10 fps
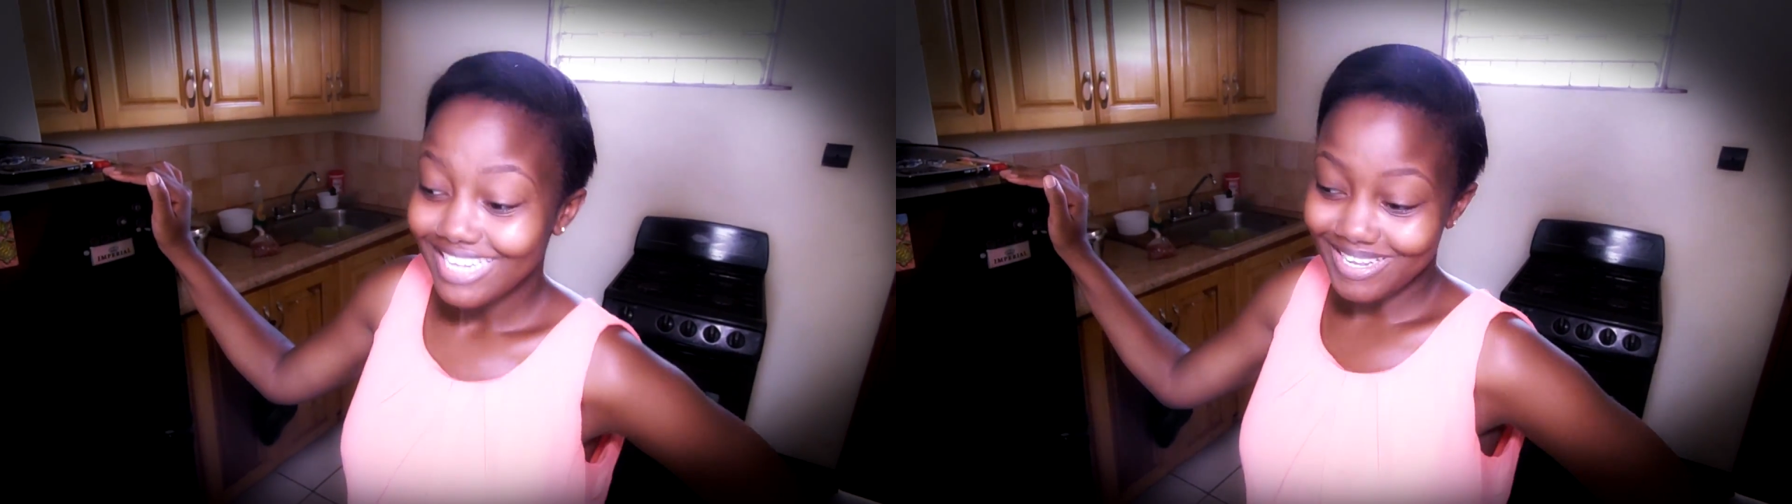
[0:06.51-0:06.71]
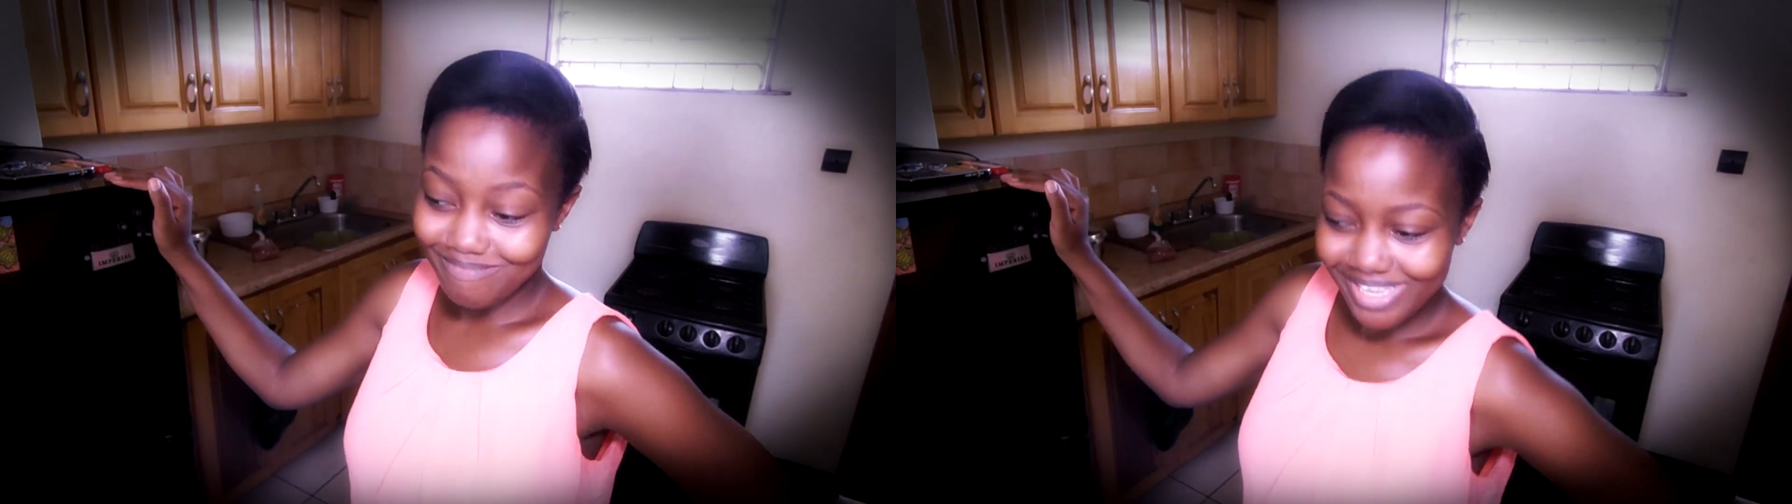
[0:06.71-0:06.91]

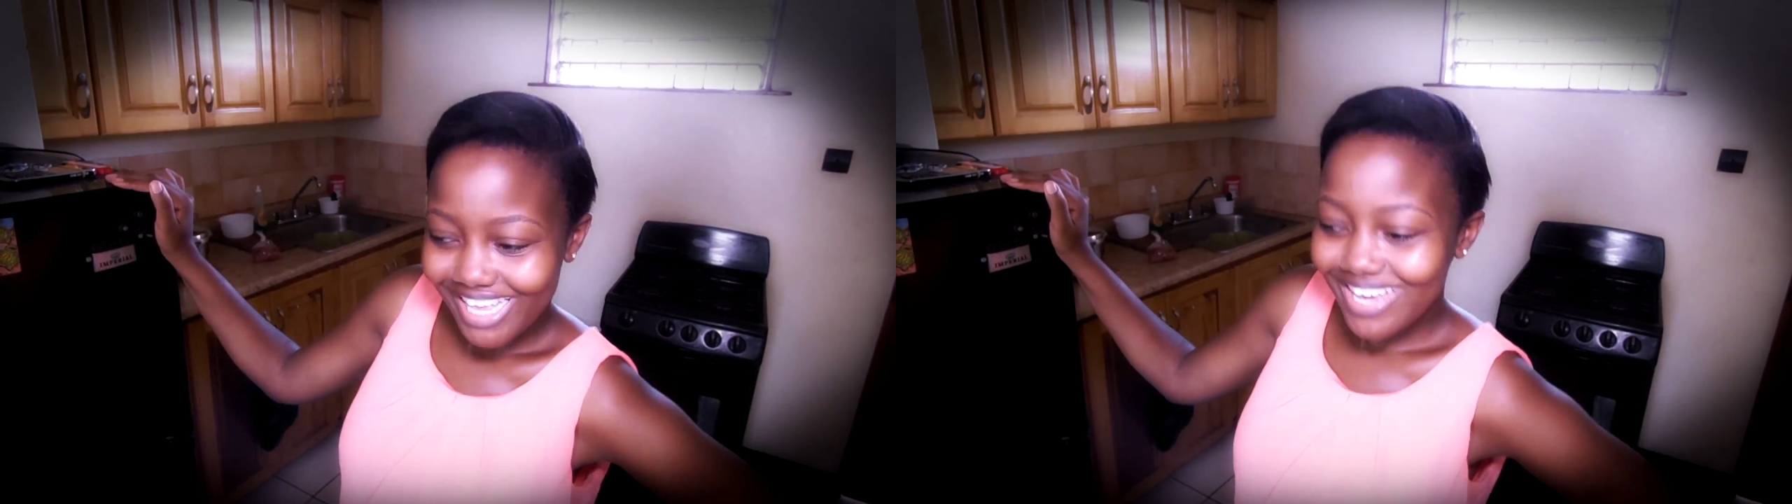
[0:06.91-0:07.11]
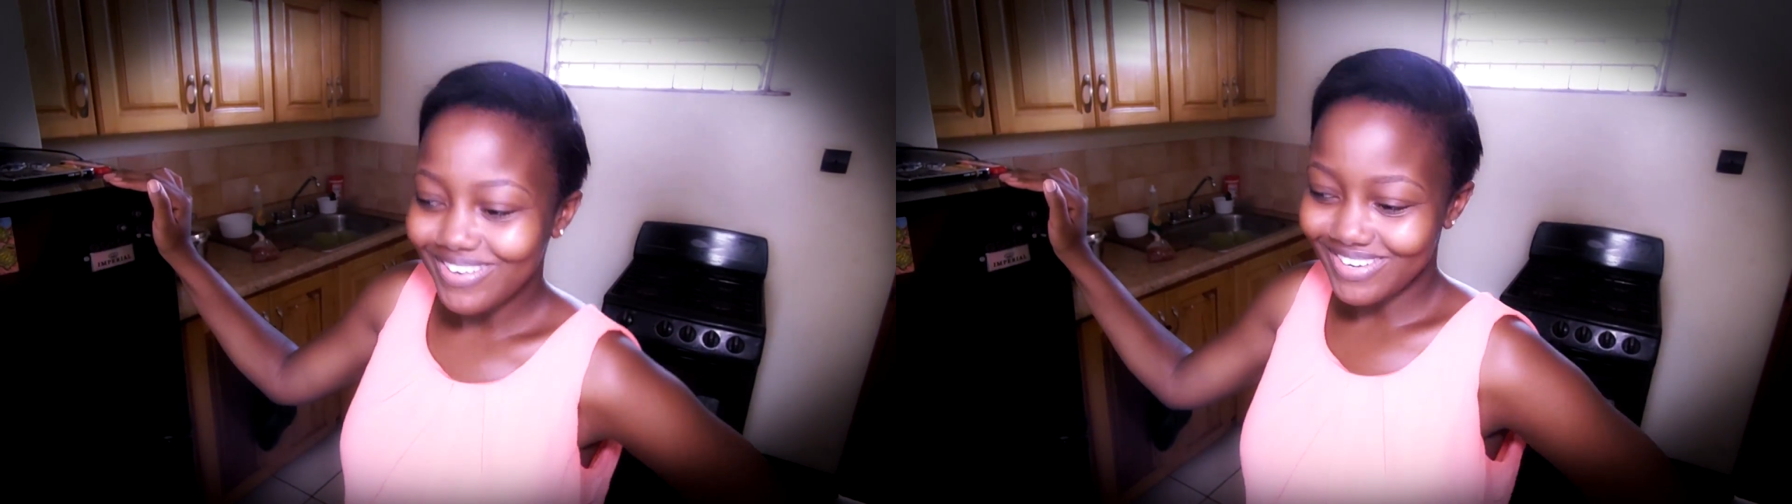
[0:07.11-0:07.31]
so me
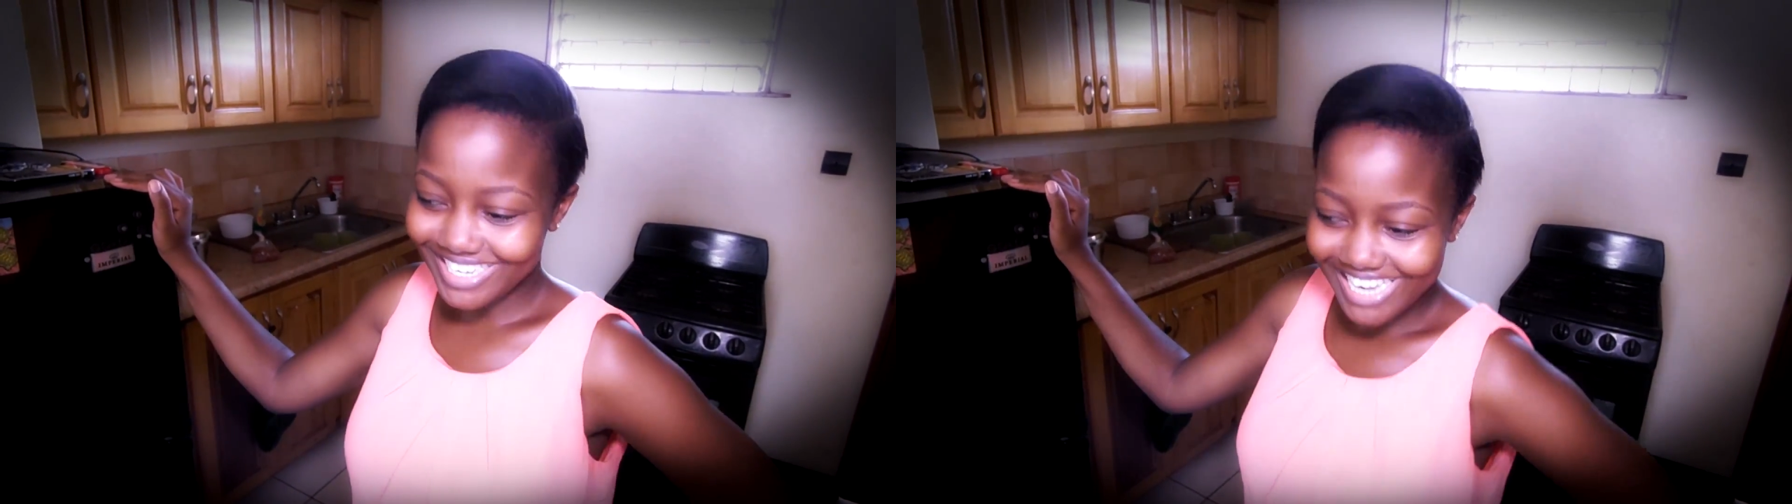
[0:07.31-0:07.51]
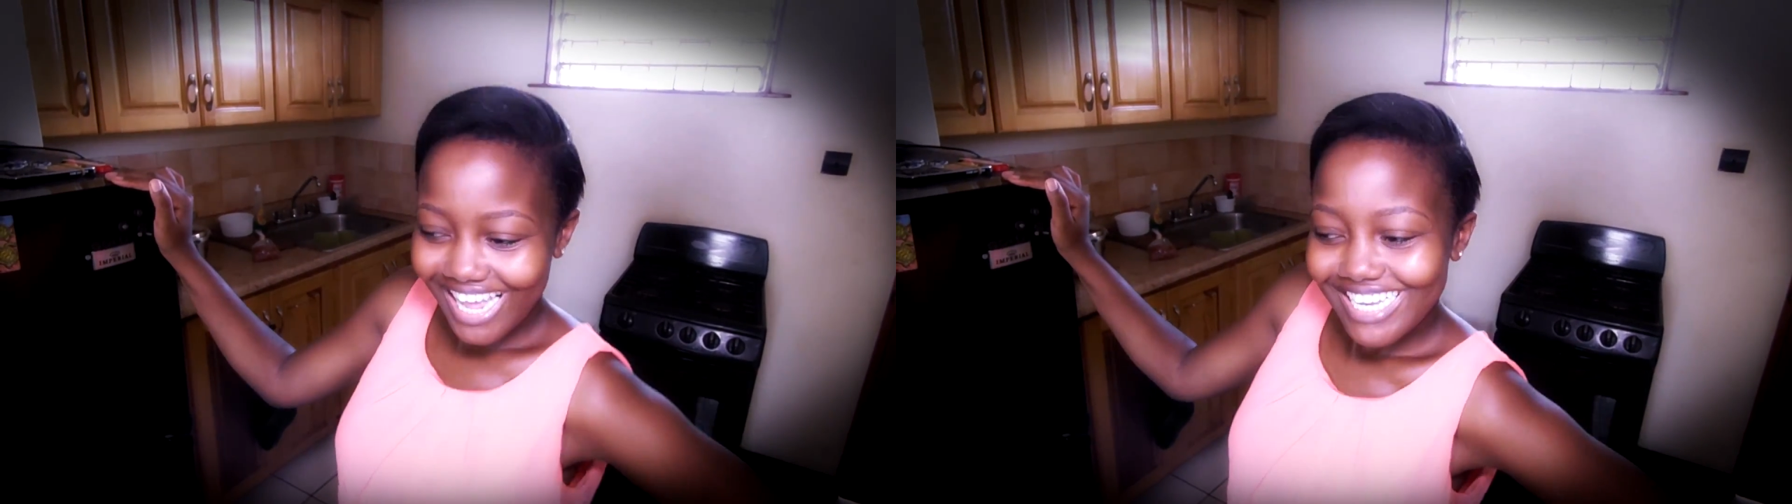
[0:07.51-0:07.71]
can
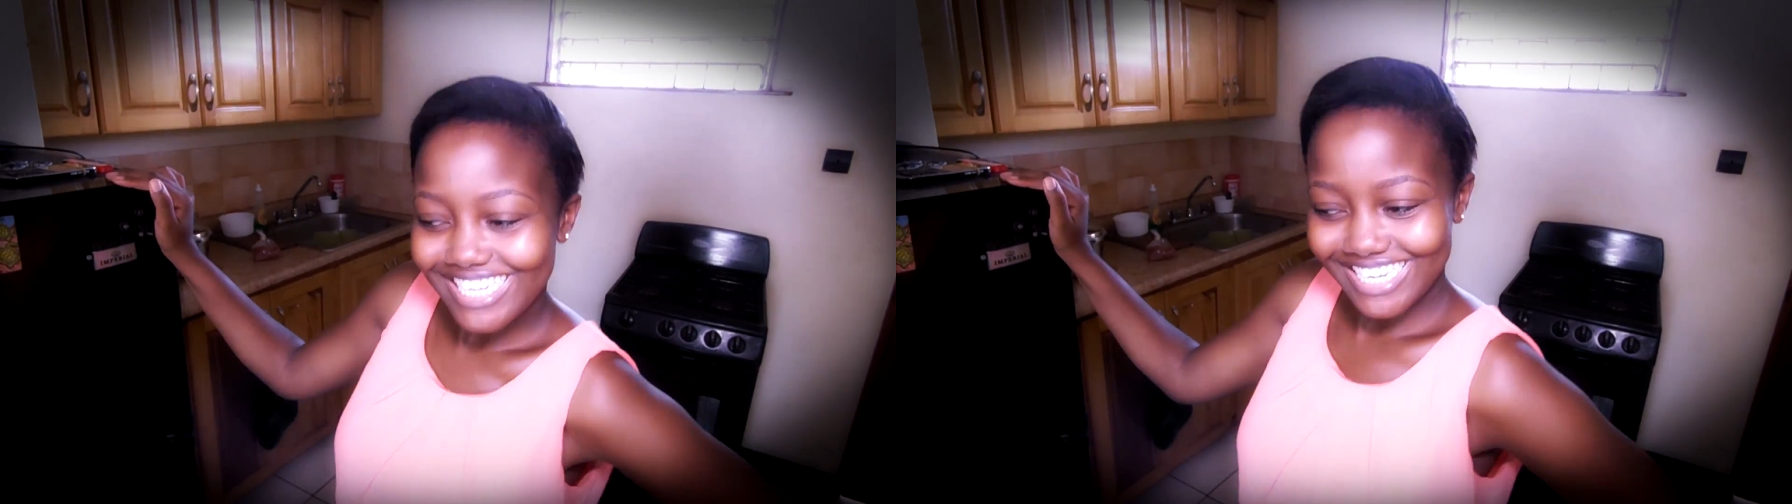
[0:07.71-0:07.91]
cook that